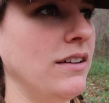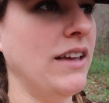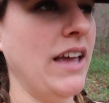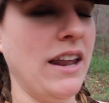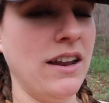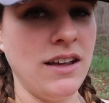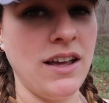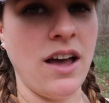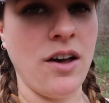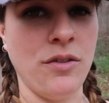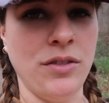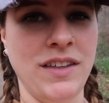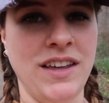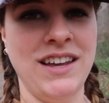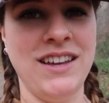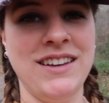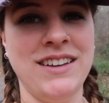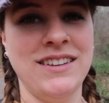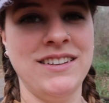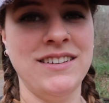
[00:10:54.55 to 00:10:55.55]
getting
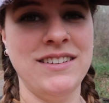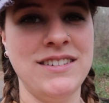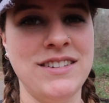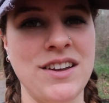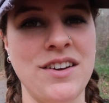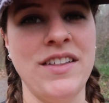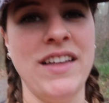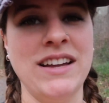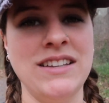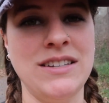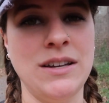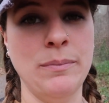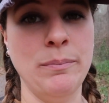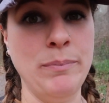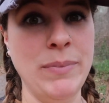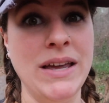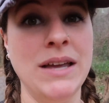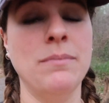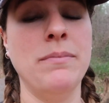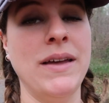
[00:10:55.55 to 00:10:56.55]
healthy. So that's a
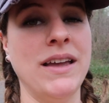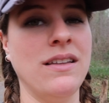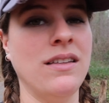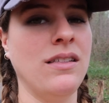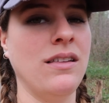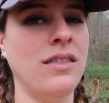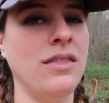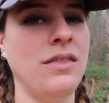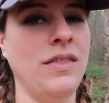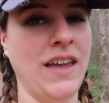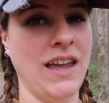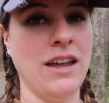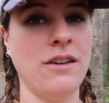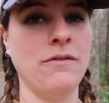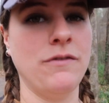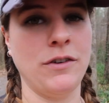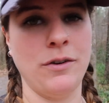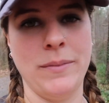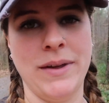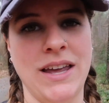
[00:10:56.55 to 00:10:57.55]
big
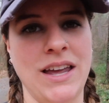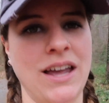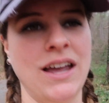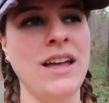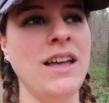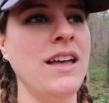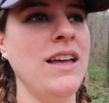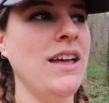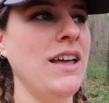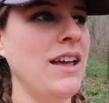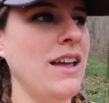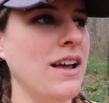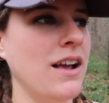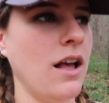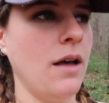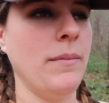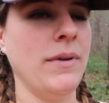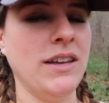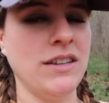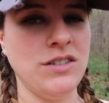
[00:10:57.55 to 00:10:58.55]
thing for me
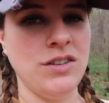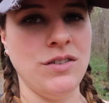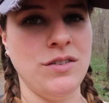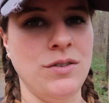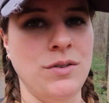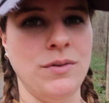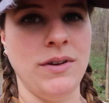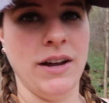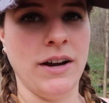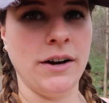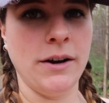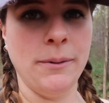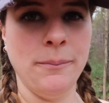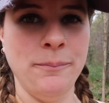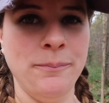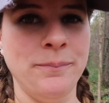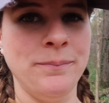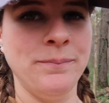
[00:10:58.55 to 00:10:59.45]
coming into the new year.